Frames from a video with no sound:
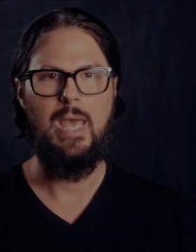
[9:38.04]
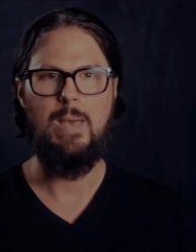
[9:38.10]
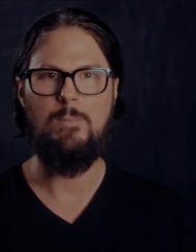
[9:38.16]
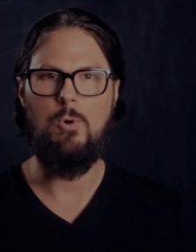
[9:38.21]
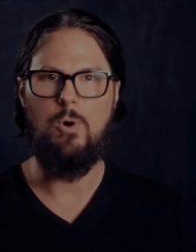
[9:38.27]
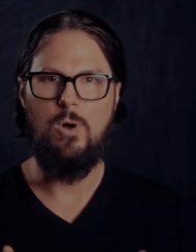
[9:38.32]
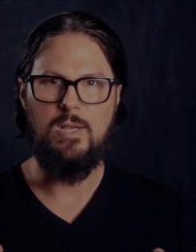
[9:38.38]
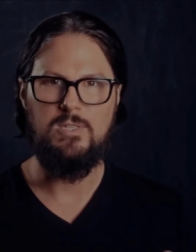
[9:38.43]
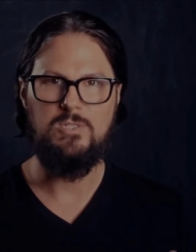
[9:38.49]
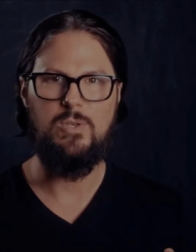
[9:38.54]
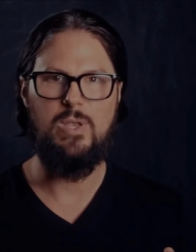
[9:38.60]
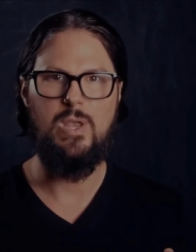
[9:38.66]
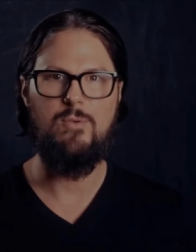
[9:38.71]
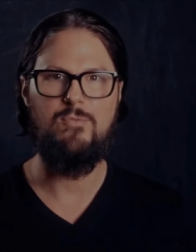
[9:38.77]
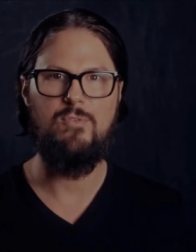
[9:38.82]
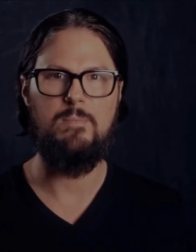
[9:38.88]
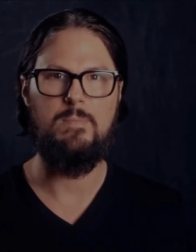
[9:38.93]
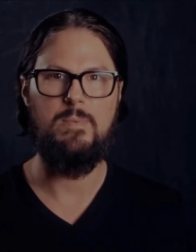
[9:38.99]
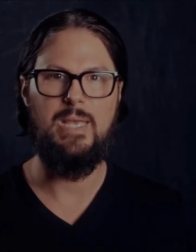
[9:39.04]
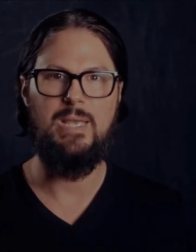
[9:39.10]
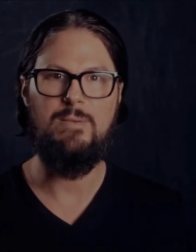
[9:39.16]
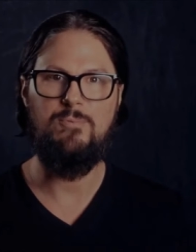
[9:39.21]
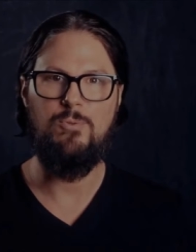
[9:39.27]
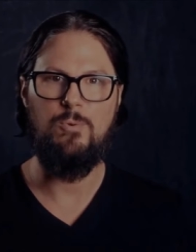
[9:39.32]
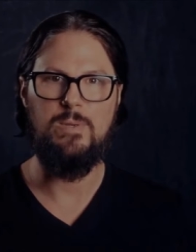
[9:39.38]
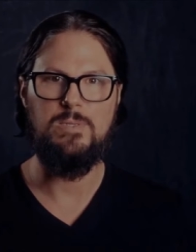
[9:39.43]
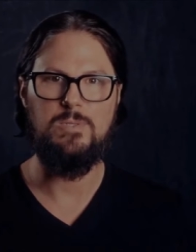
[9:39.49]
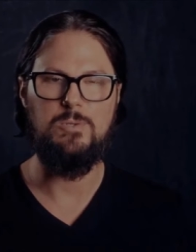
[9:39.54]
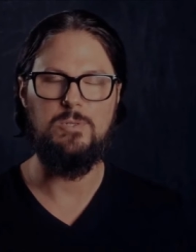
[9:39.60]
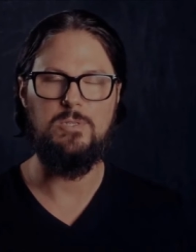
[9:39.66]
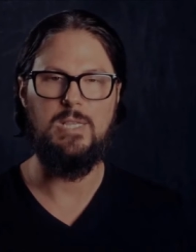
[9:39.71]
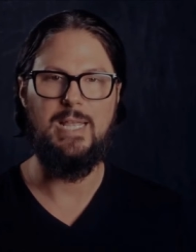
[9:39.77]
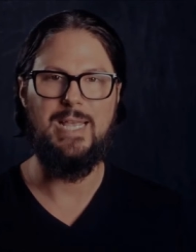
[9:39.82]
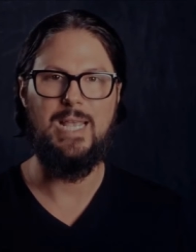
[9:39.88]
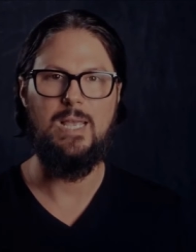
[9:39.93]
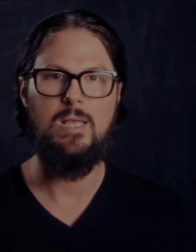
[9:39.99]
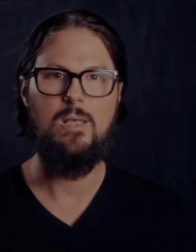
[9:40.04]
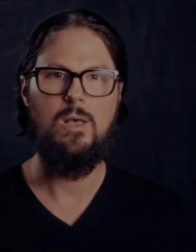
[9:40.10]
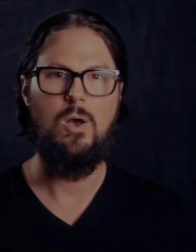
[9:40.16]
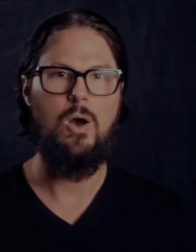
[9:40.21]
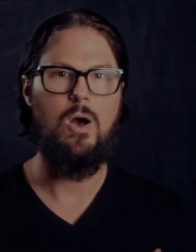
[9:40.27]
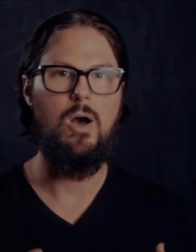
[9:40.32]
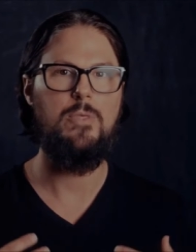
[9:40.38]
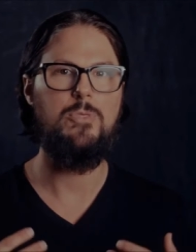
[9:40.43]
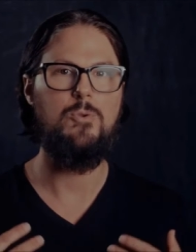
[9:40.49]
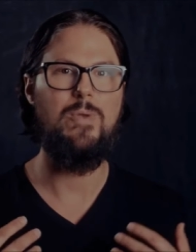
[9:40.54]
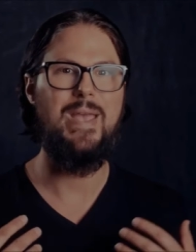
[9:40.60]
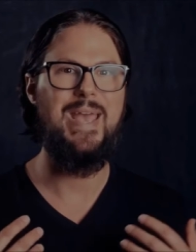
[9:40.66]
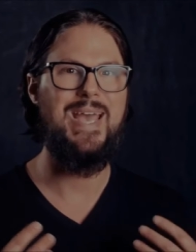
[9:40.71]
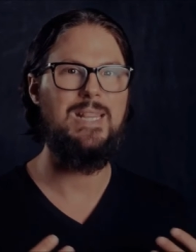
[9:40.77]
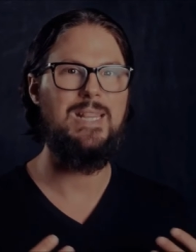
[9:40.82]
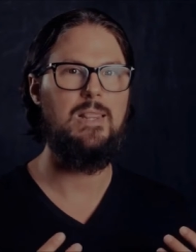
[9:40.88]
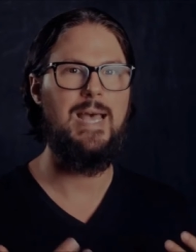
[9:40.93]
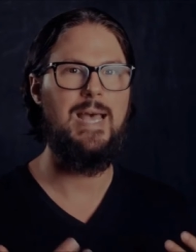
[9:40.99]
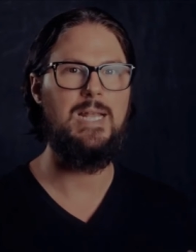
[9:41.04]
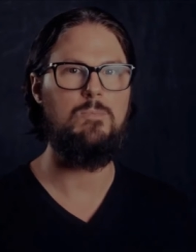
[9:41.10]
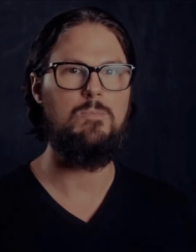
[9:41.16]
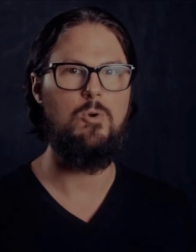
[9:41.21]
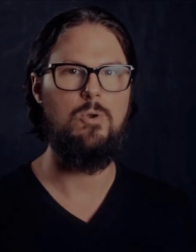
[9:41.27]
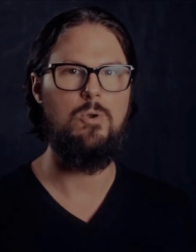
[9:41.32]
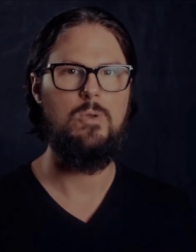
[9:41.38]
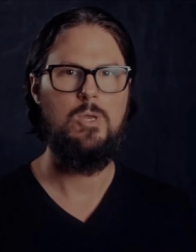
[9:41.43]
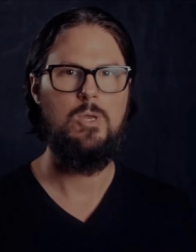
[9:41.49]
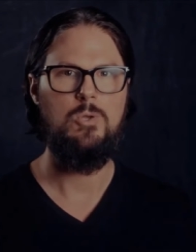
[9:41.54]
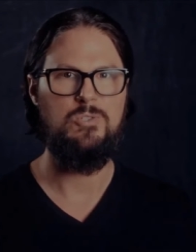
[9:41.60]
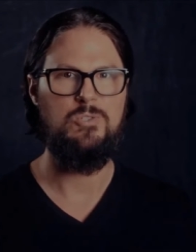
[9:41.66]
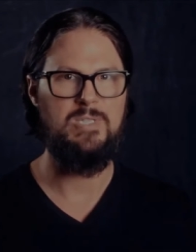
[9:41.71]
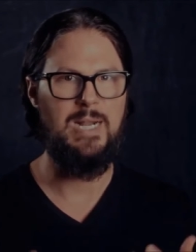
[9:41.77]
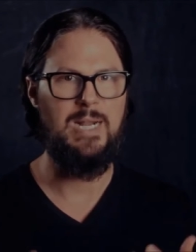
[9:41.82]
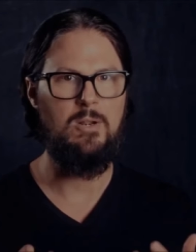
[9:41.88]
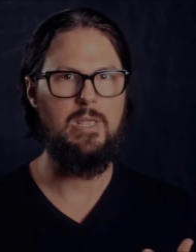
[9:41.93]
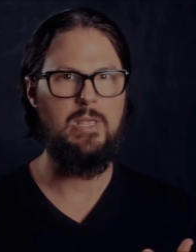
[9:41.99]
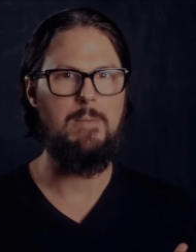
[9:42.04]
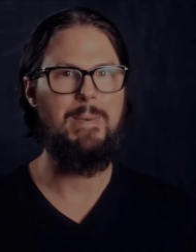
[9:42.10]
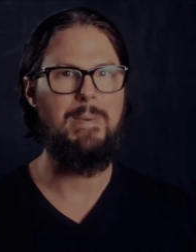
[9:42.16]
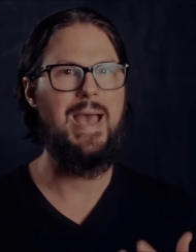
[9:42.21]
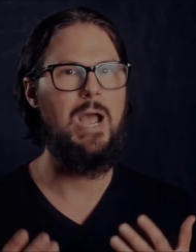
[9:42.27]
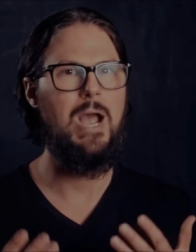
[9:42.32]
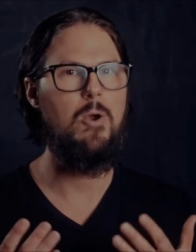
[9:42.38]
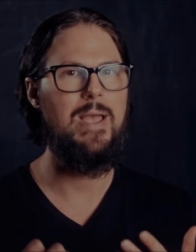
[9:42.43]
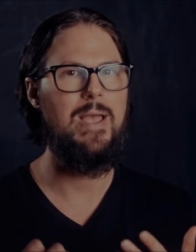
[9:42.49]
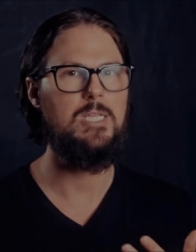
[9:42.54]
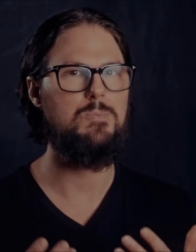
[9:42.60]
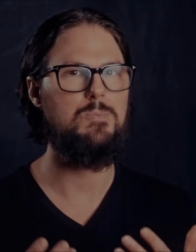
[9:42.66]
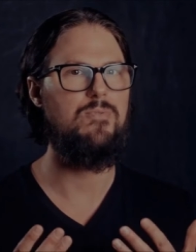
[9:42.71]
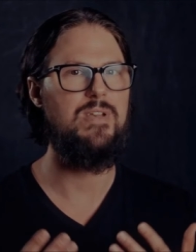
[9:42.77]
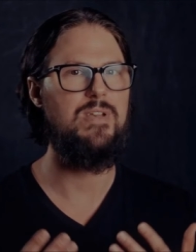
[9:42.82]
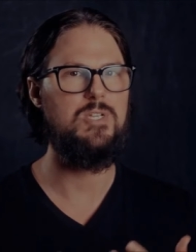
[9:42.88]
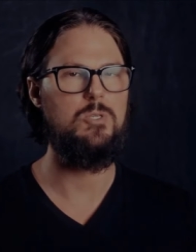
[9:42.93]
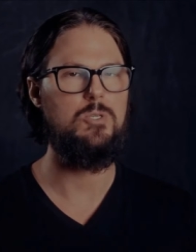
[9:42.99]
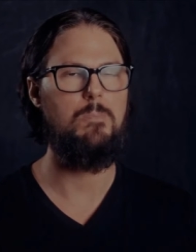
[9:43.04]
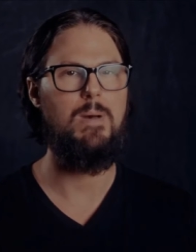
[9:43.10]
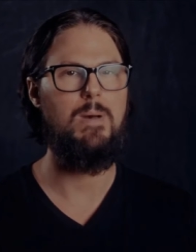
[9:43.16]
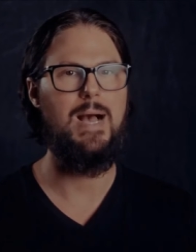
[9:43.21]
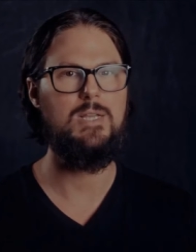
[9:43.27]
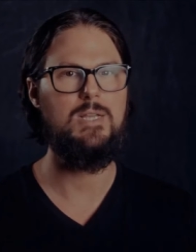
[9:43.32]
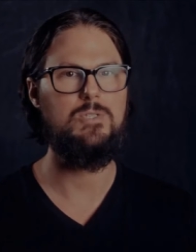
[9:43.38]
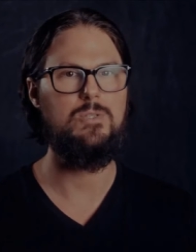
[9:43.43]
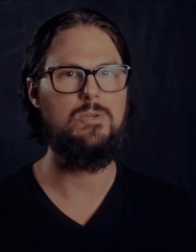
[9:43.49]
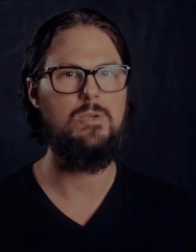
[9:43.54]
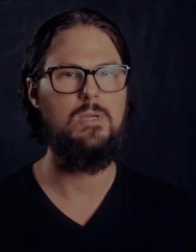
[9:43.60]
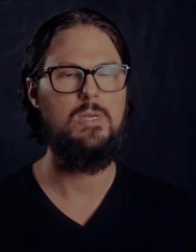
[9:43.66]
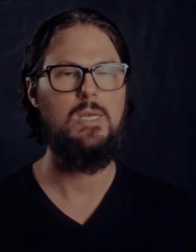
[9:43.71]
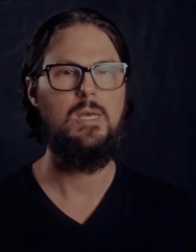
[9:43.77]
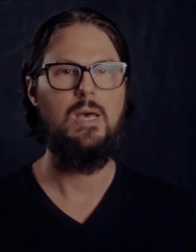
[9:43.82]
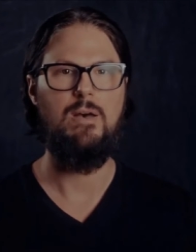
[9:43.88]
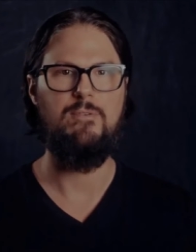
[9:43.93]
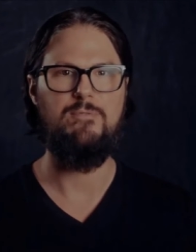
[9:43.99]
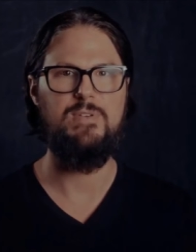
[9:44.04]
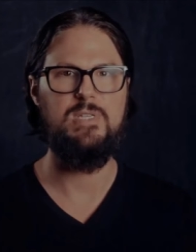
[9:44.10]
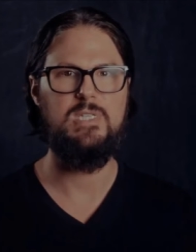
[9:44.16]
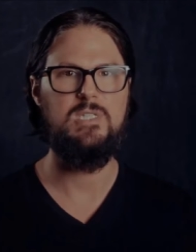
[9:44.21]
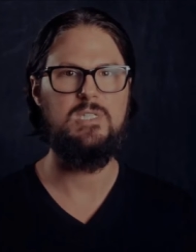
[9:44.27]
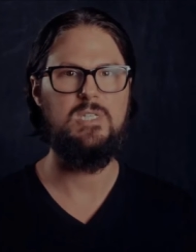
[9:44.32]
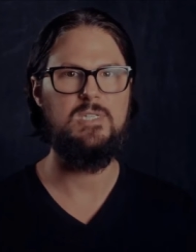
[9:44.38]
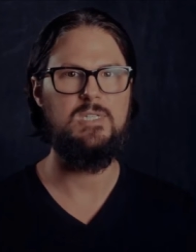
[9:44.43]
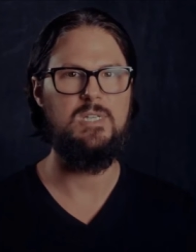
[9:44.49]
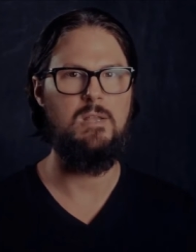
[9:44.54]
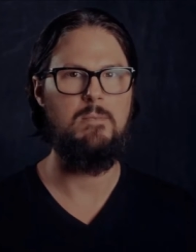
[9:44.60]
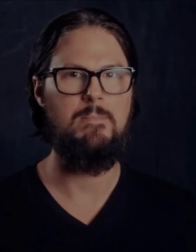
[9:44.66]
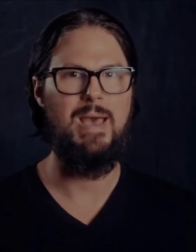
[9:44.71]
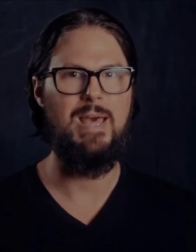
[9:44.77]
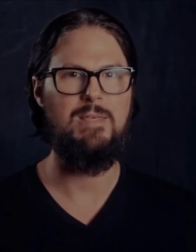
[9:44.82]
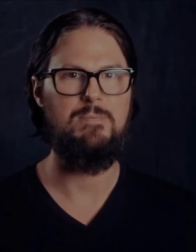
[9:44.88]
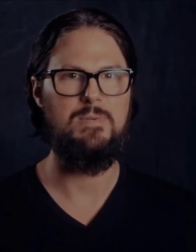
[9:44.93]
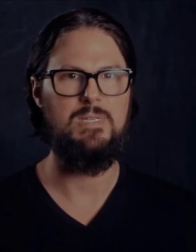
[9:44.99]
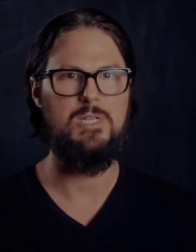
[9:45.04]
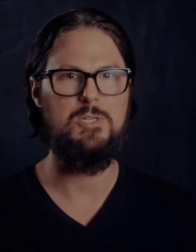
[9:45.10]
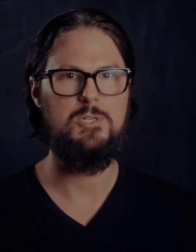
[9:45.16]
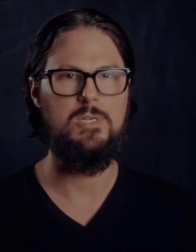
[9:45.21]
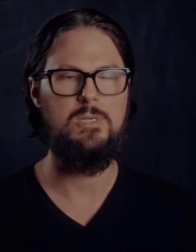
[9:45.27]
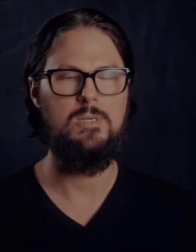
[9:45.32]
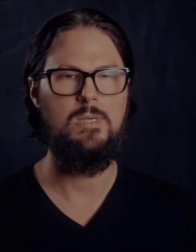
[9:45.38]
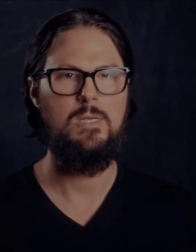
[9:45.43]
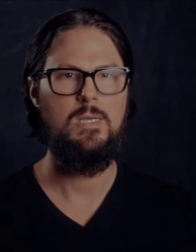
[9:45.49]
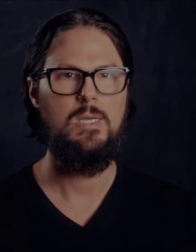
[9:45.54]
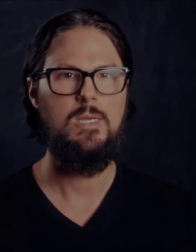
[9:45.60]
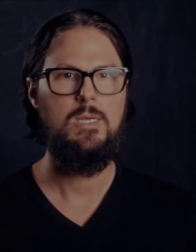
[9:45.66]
And we'll also hear from influencers like author Ed Latimore, who's not only a powerhouse professional boxer, a physicist, and a mathematician,